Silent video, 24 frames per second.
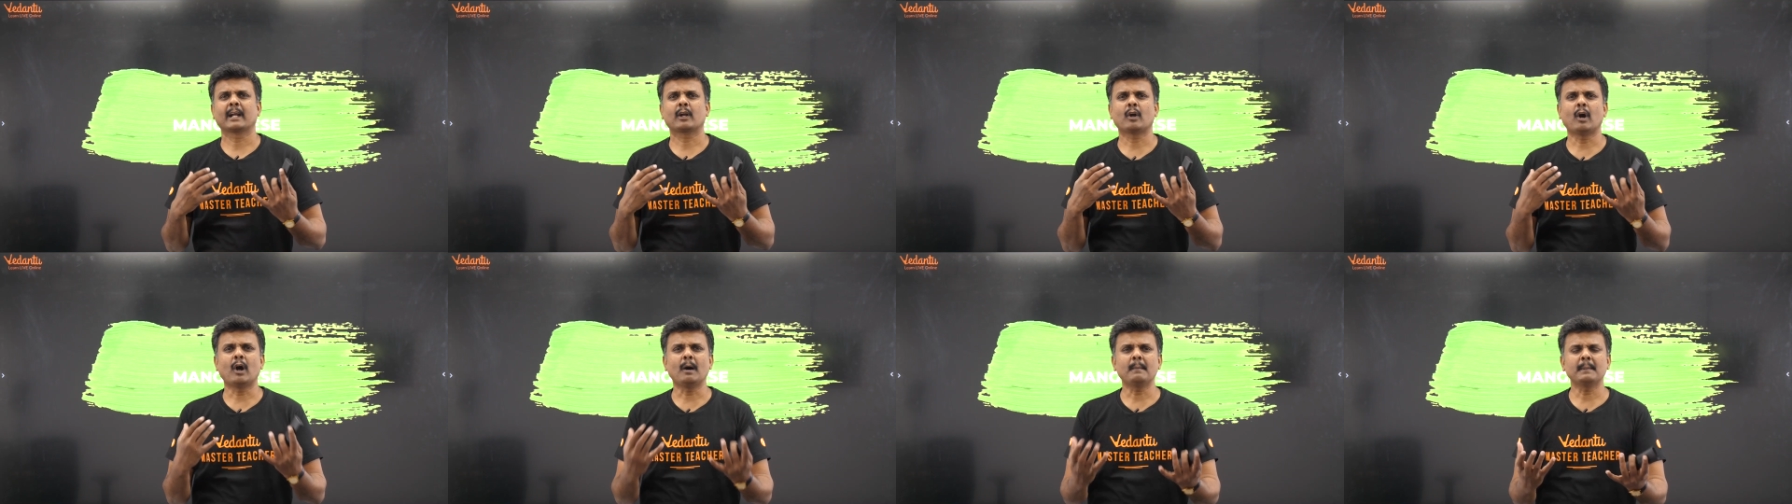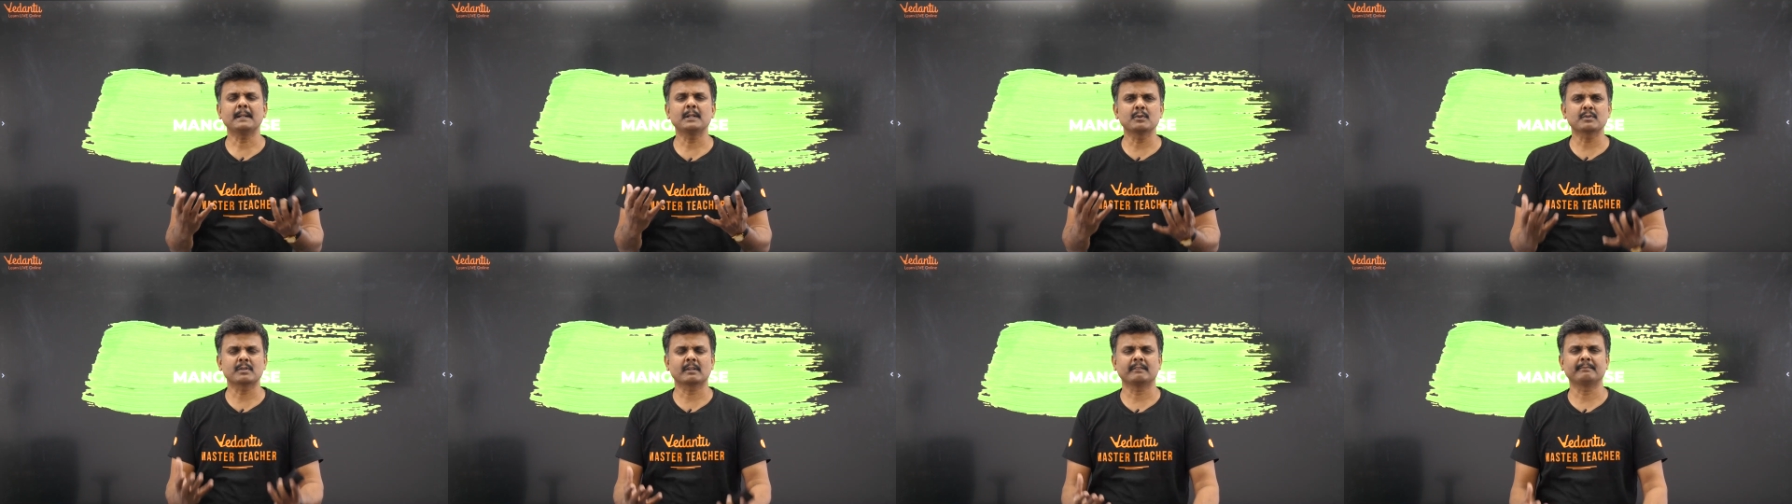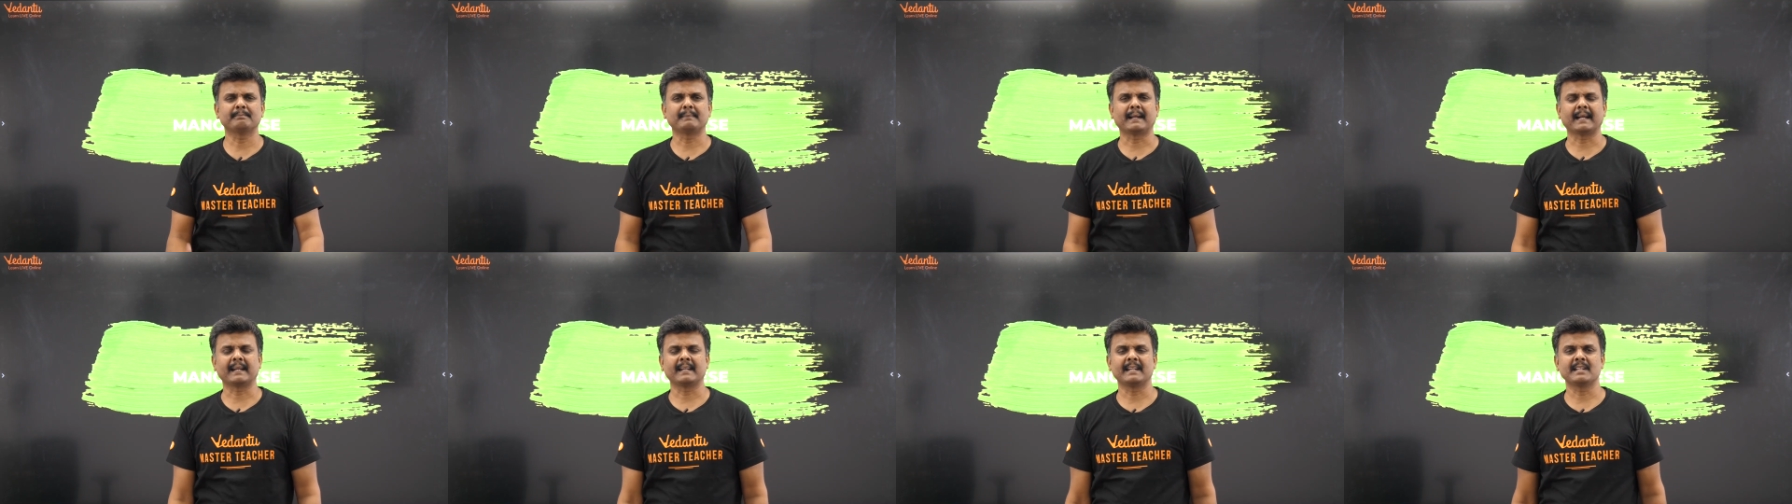common use
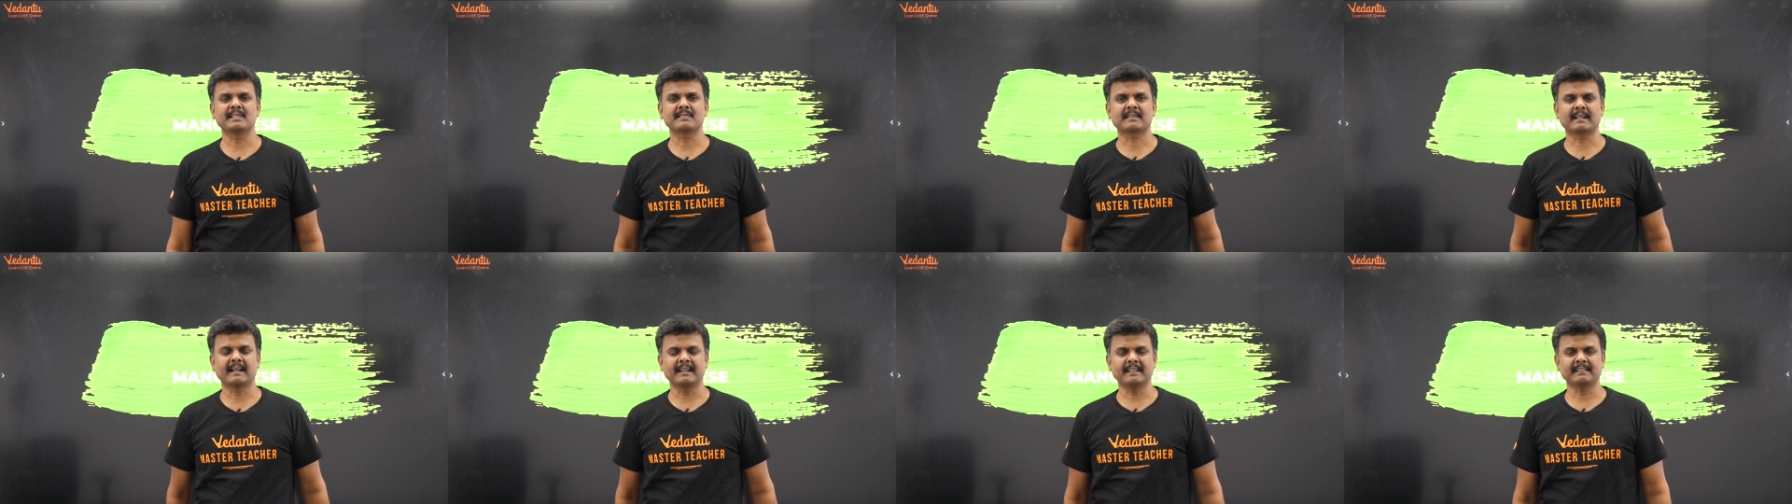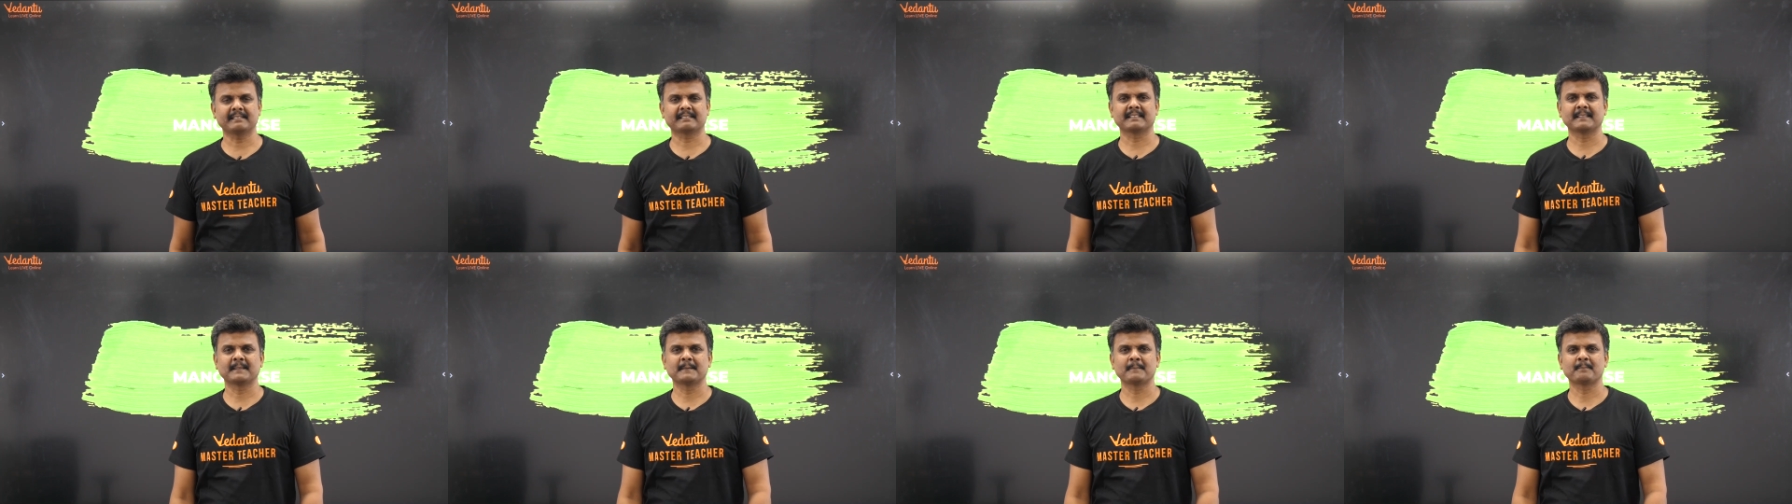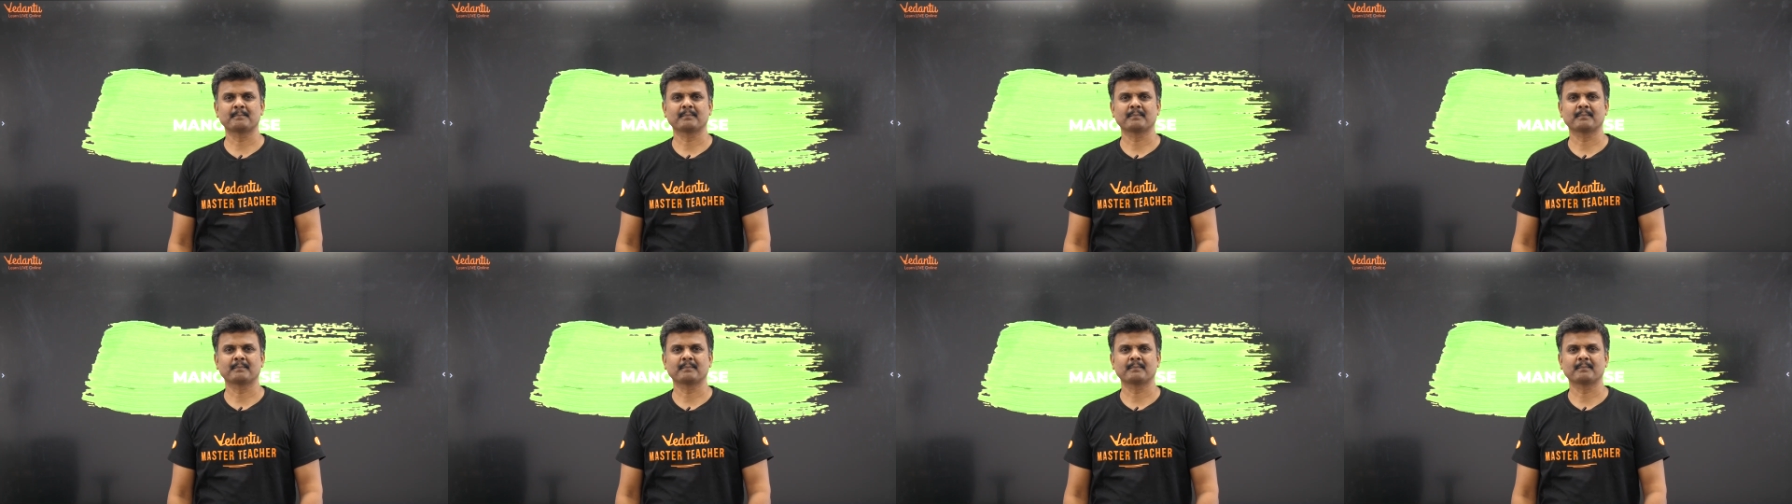of manganese, guys?